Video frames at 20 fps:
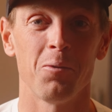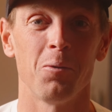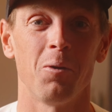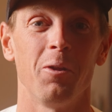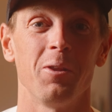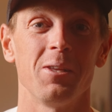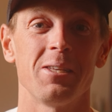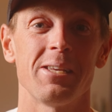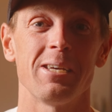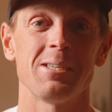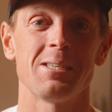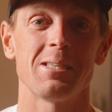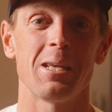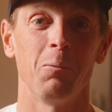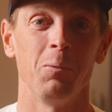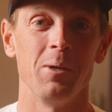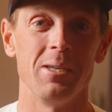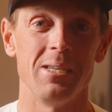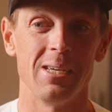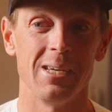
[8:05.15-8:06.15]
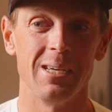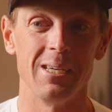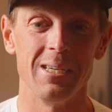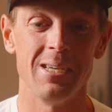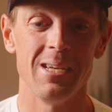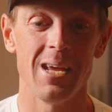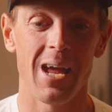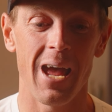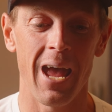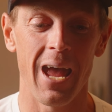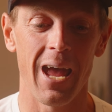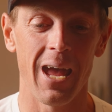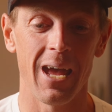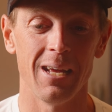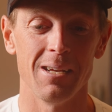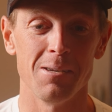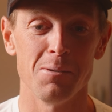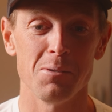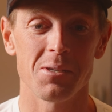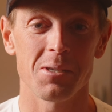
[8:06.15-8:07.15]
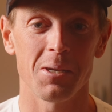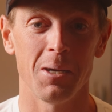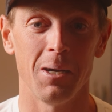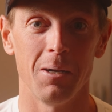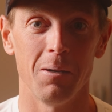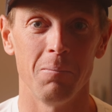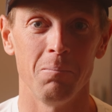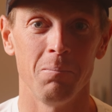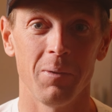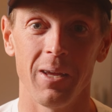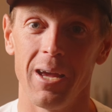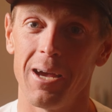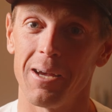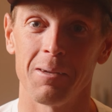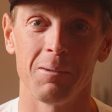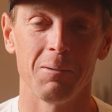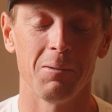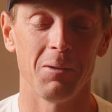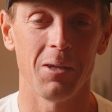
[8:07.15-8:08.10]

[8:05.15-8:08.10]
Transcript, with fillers: through all the tests that we did and um, yeah,